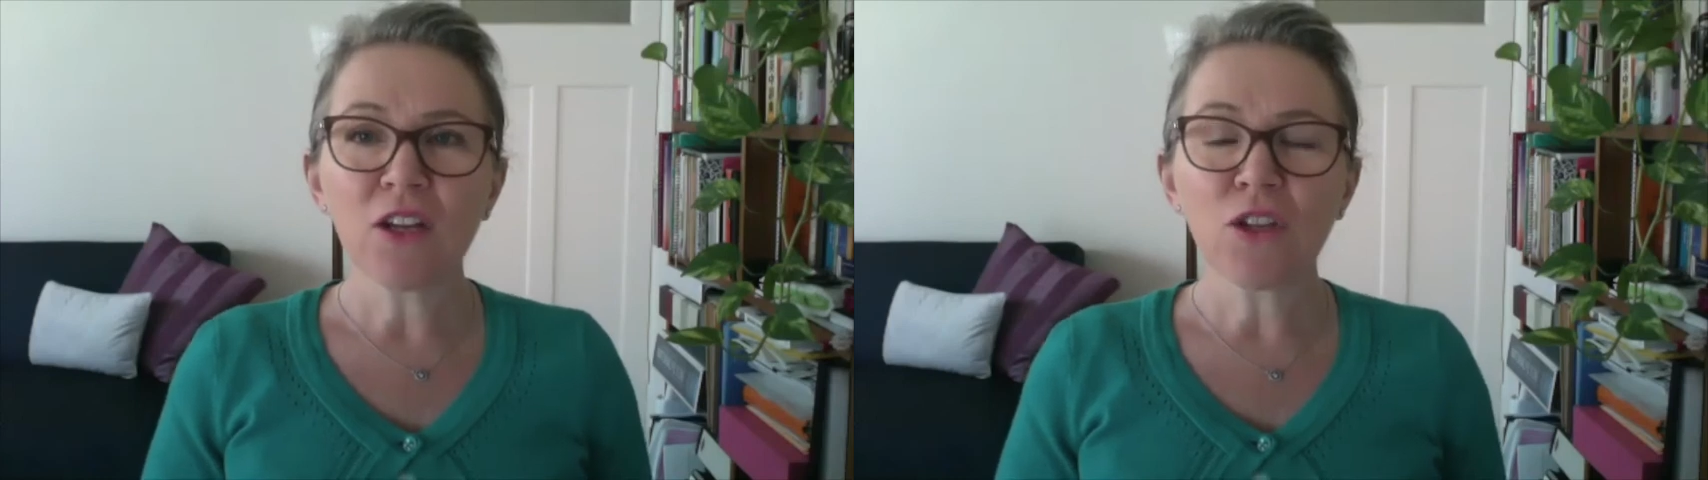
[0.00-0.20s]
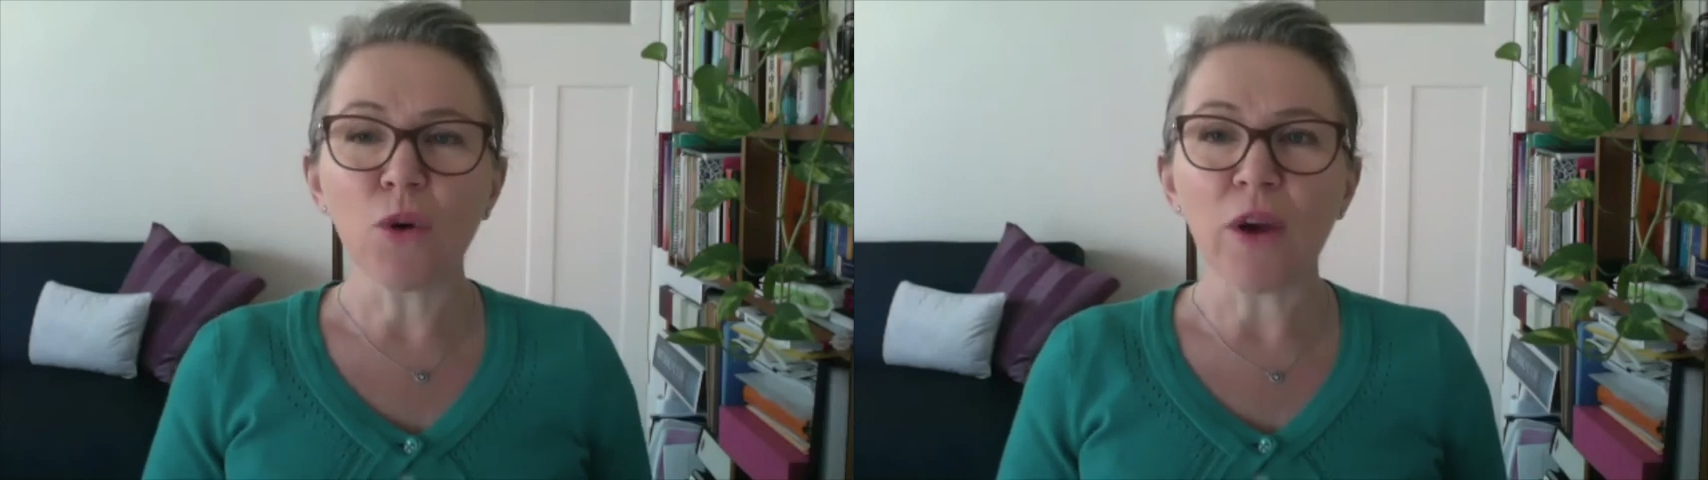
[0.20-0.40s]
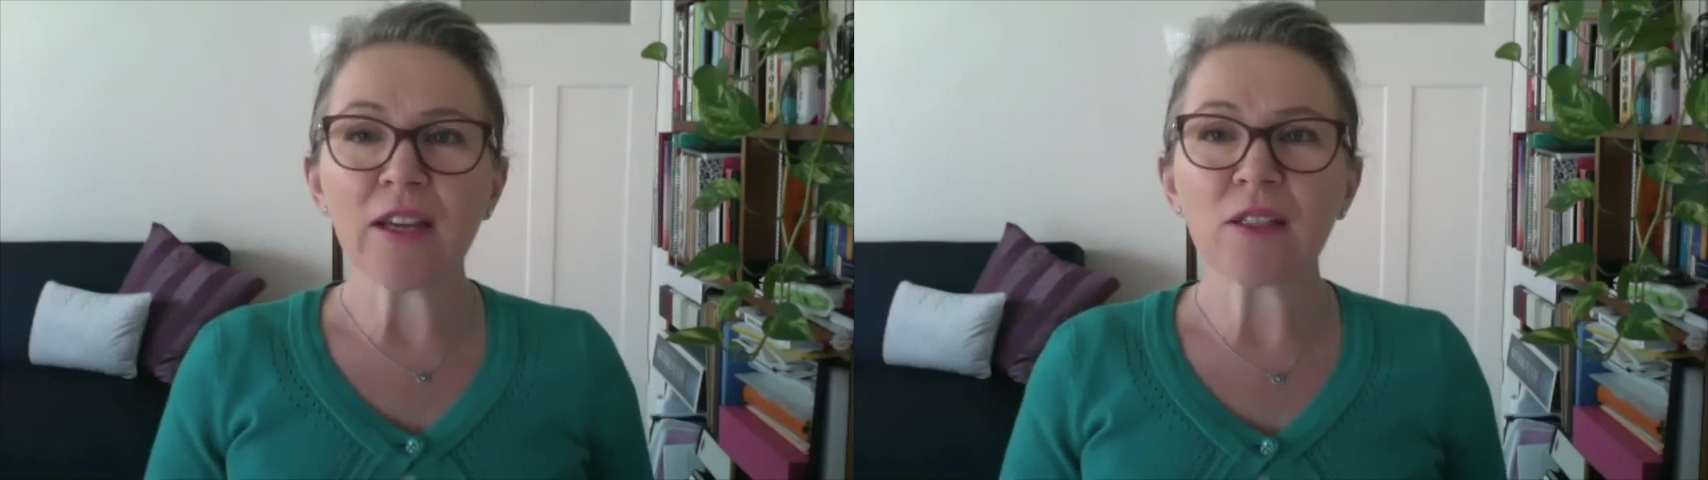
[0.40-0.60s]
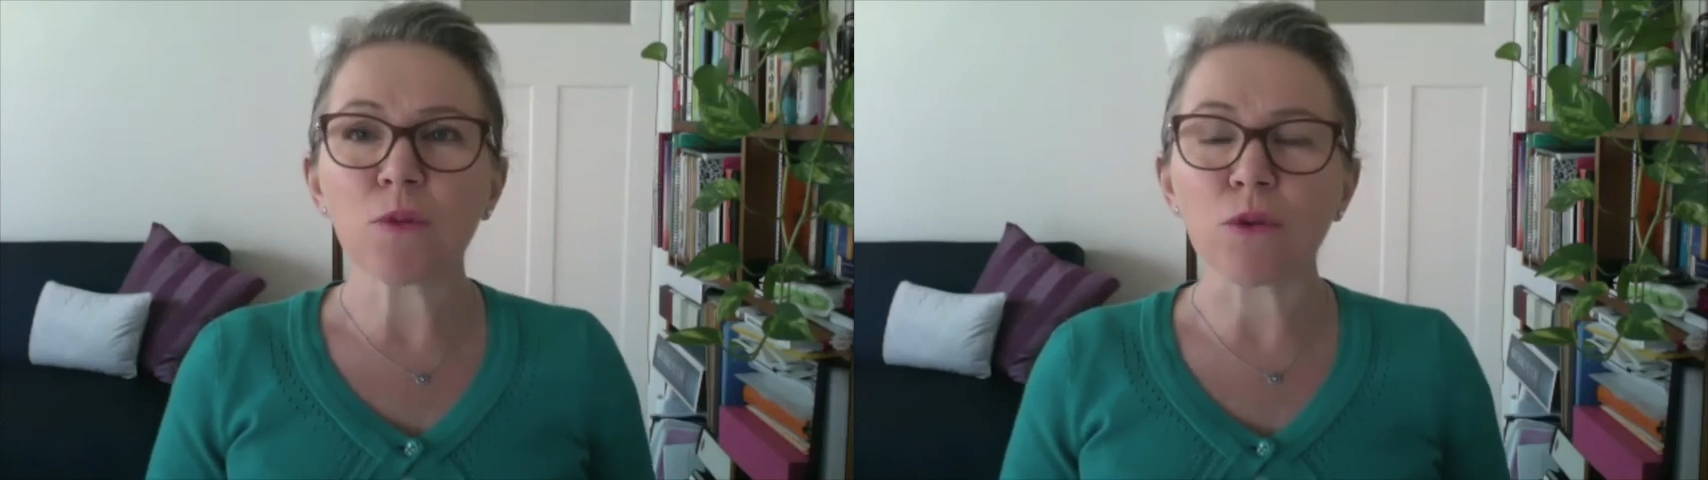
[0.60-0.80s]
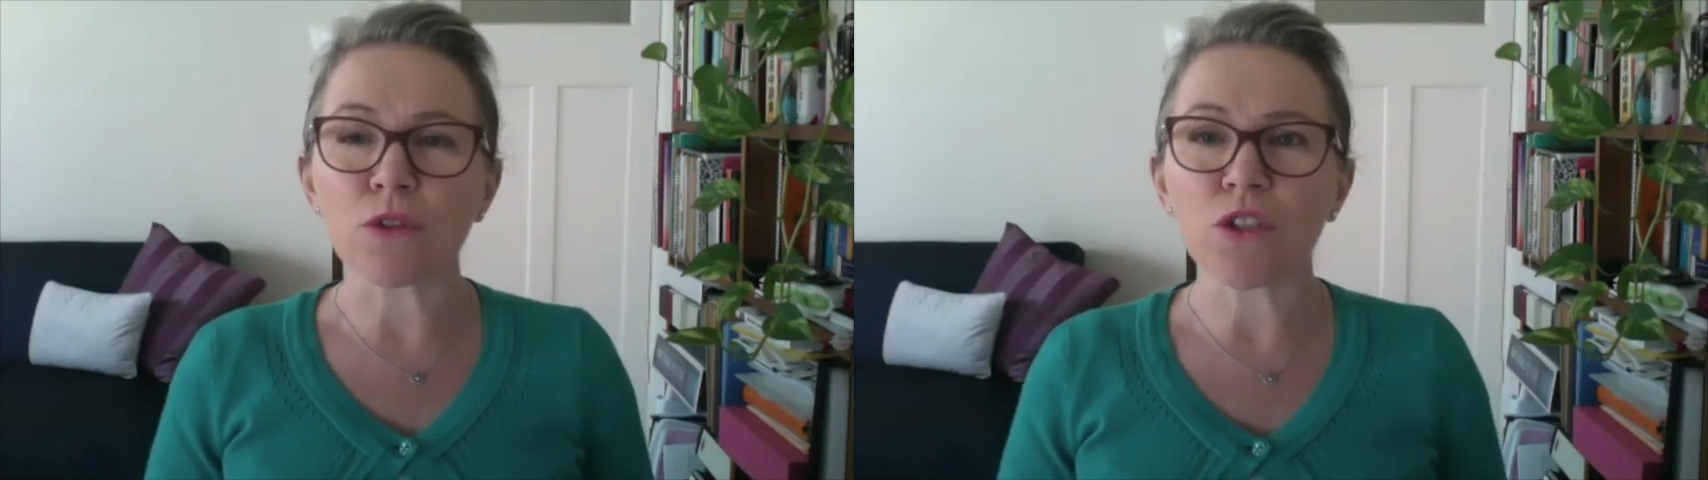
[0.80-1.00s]
your
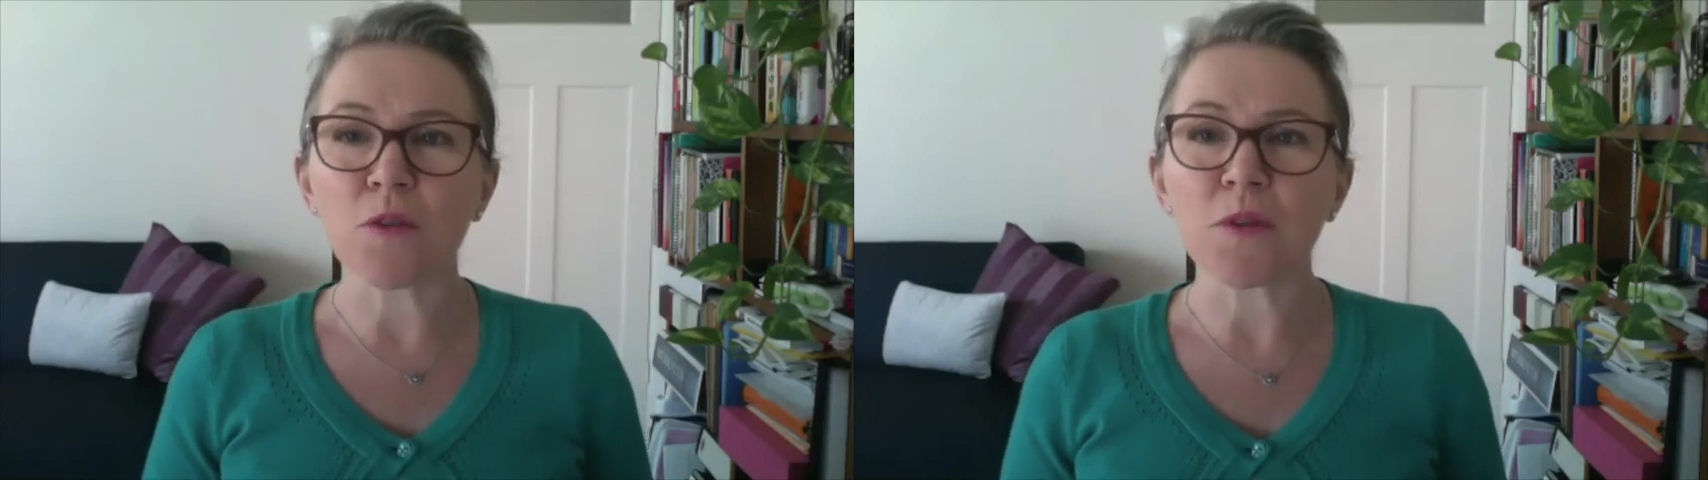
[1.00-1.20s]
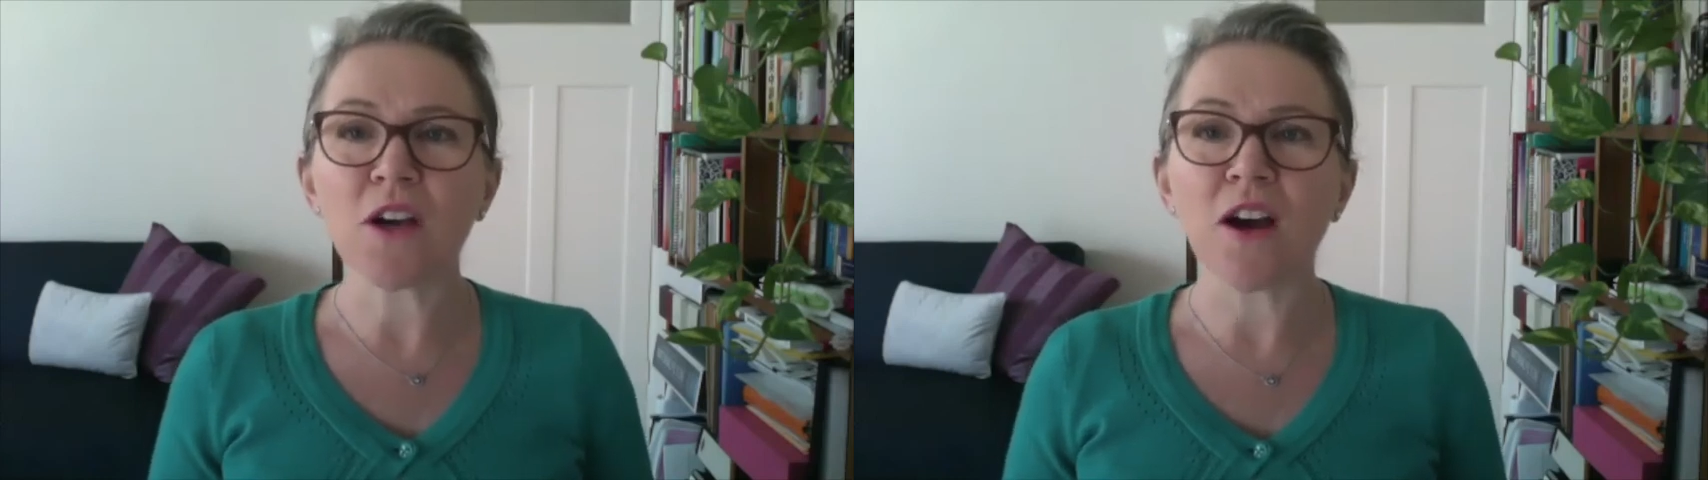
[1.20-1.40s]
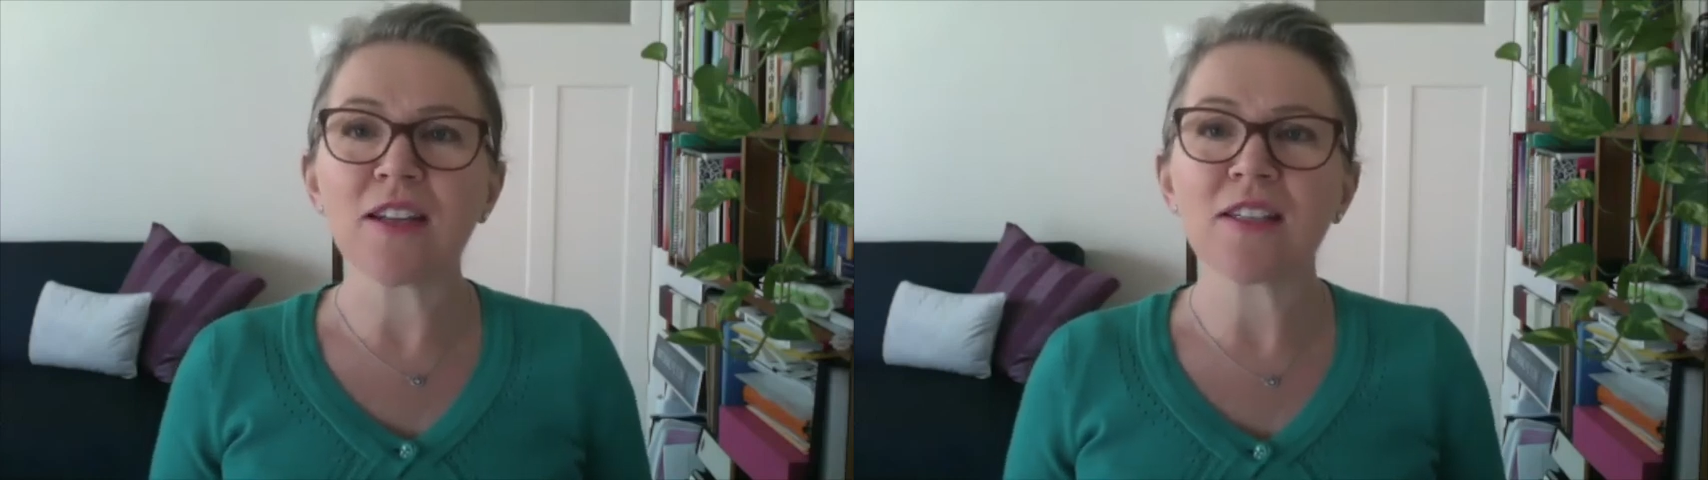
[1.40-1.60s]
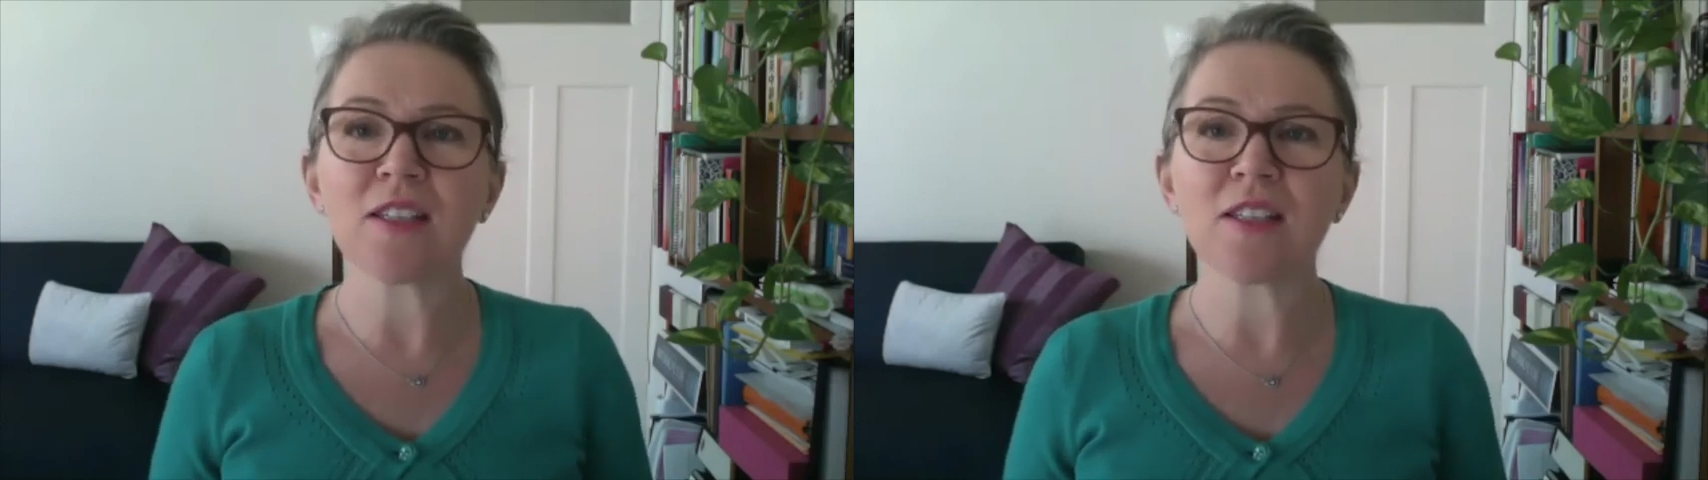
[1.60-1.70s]
eczema or dermatitis